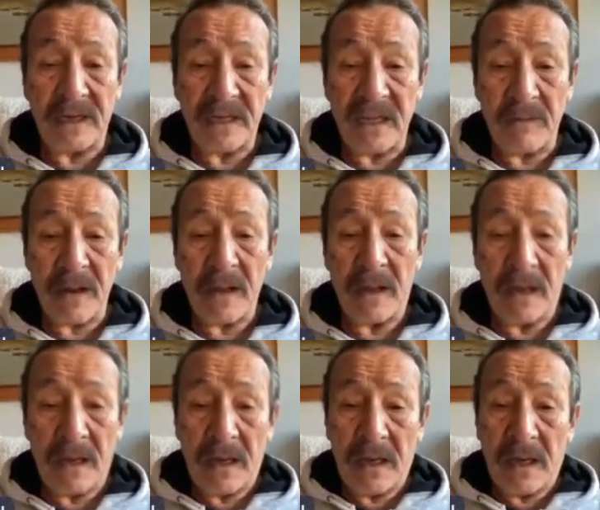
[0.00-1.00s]
and Yema,
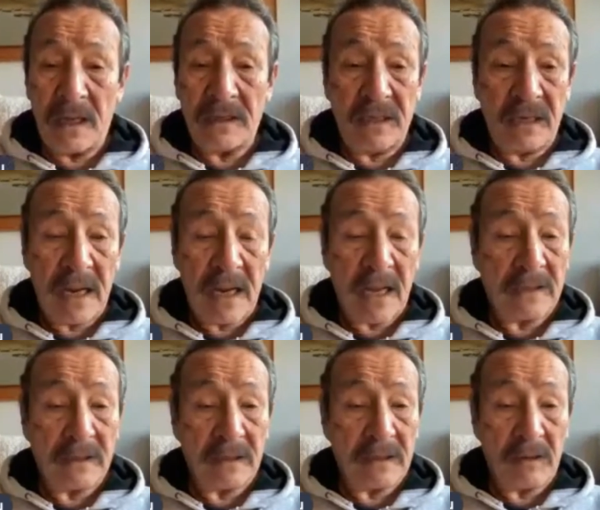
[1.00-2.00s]
and Dine and
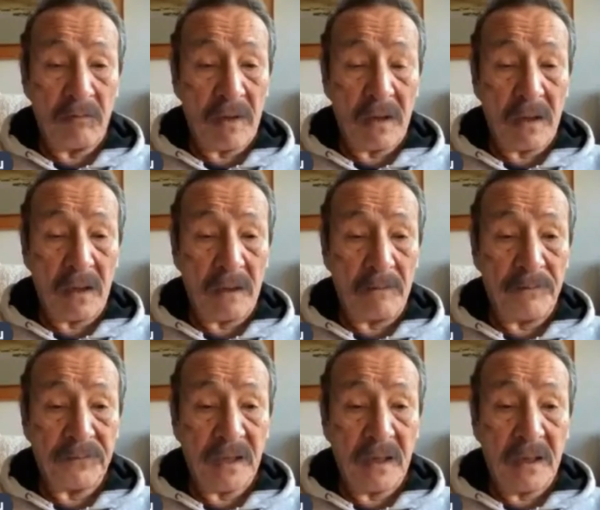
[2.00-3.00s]
the
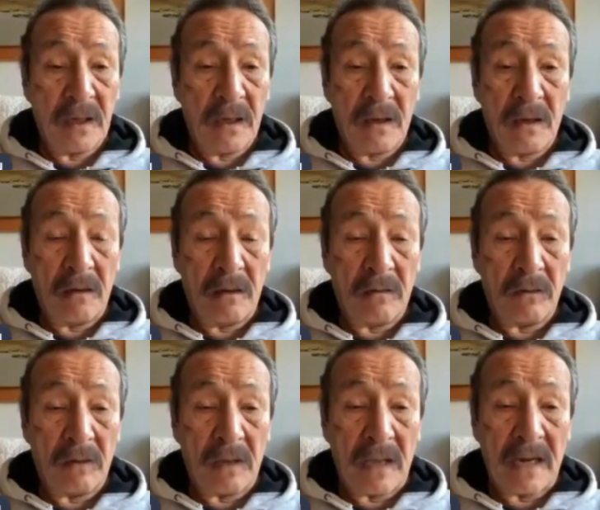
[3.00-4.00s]

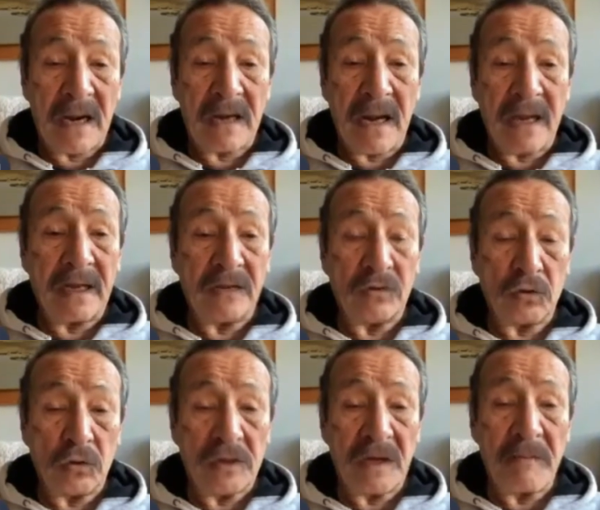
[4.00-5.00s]
Jana Rang and
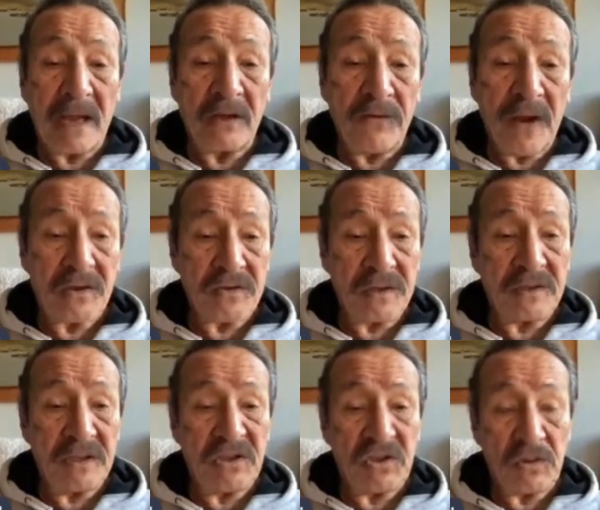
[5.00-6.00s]
Sutta manufacturing
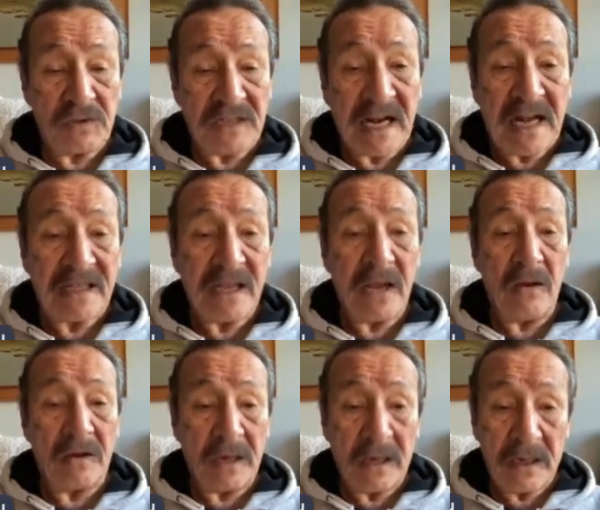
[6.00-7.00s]
the niche which Gade,
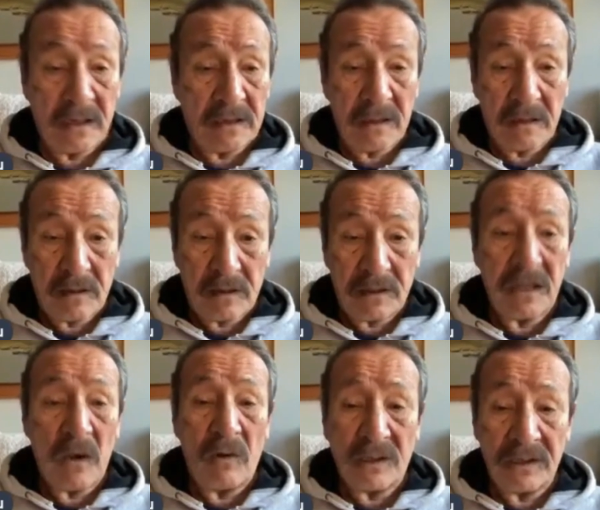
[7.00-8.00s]
or
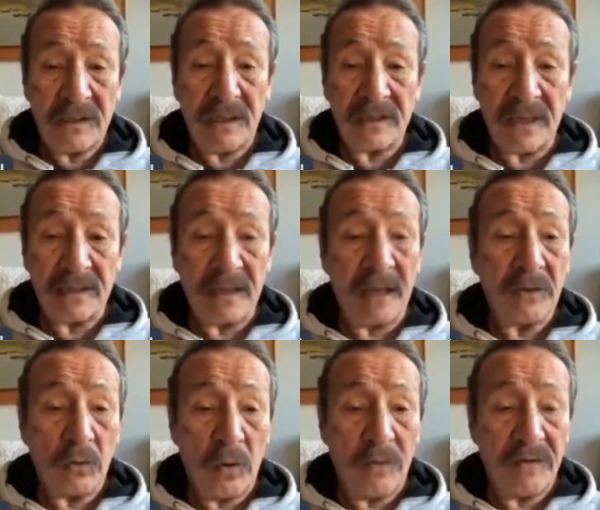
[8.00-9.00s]
Tewa di Dirtata, the
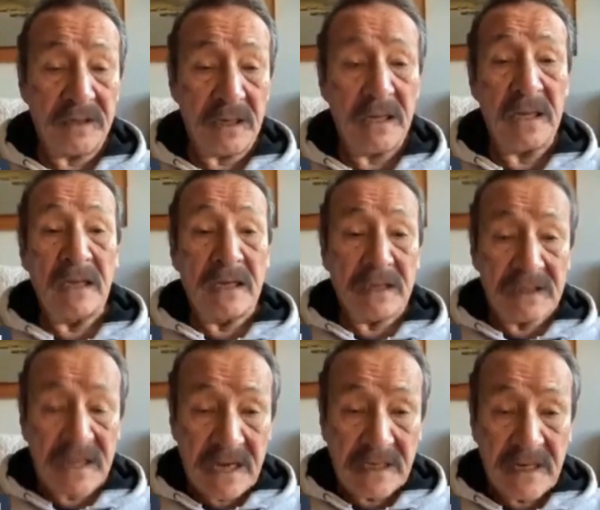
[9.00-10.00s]
Covid,
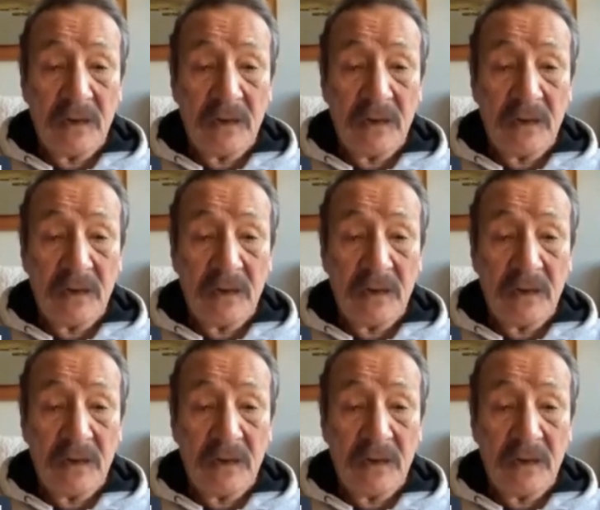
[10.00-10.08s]
Chene